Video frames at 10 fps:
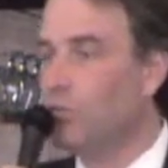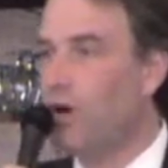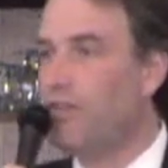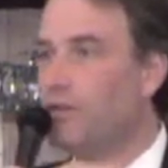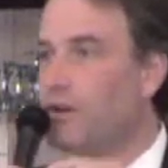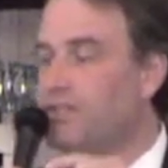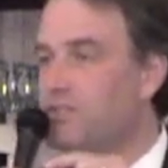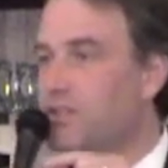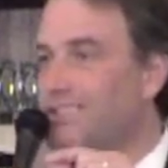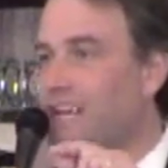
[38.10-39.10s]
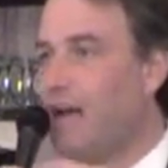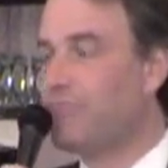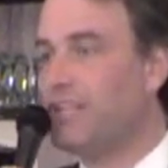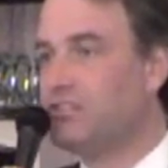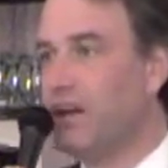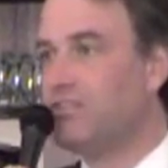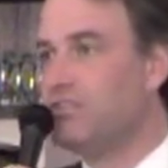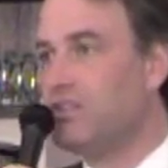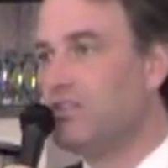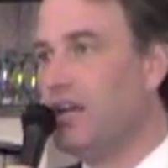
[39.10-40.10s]
whether it's adopting
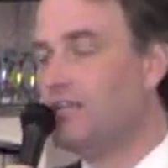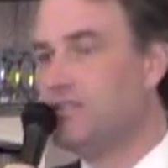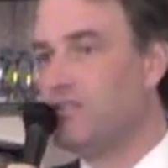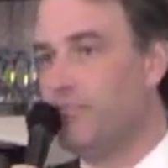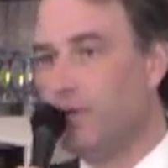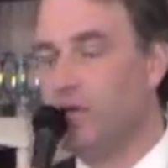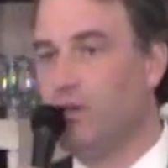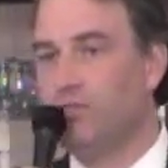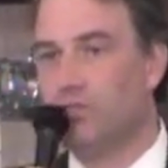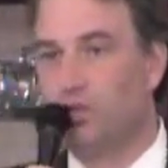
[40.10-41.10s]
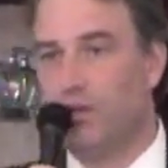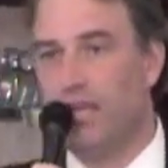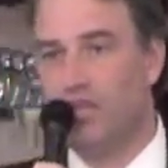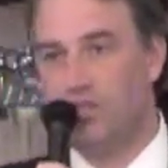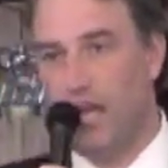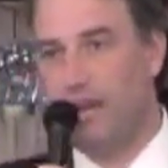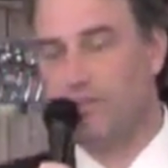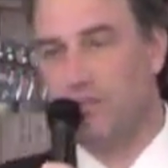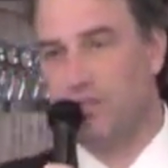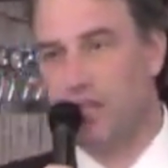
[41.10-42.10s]
dozens and dozens of bills to create
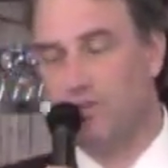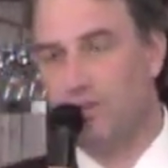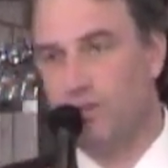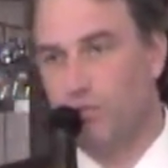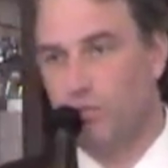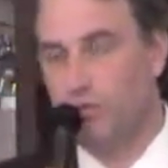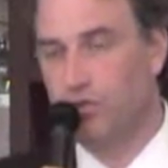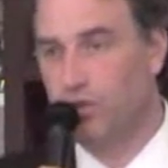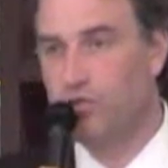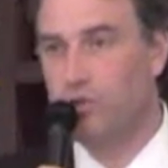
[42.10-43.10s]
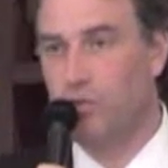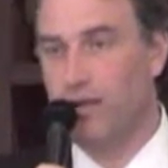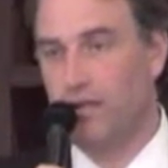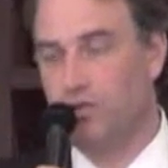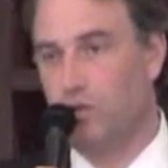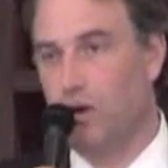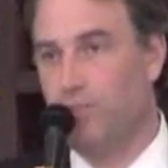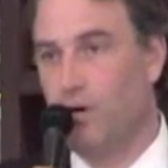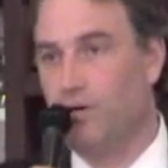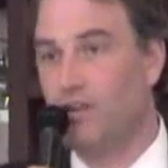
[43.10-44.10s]
jobs in this country that would reduce the
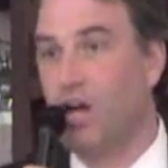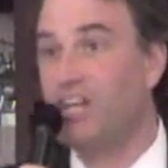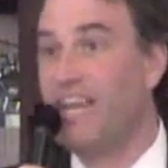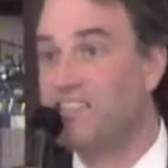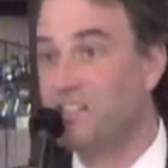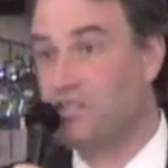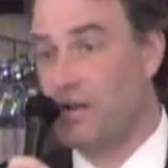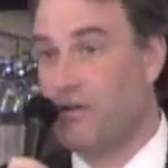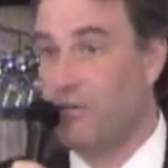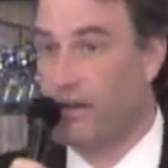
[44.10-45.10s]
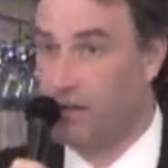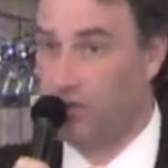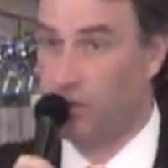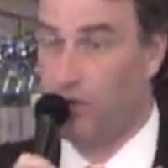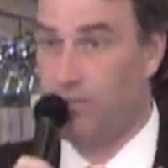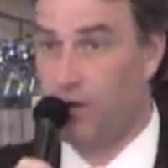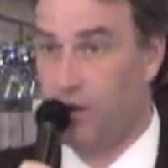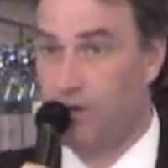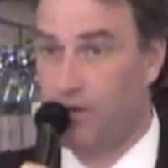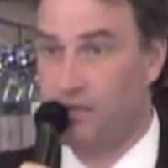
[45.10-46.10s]
regulatory burden, unnecessary regulatory
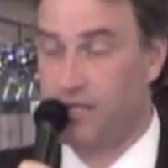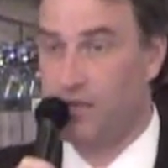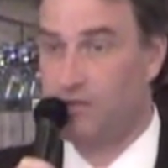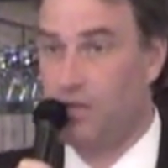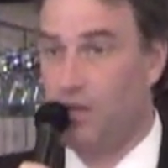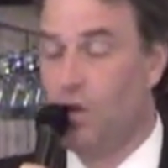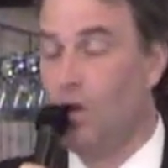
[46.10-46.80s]
burden in this country,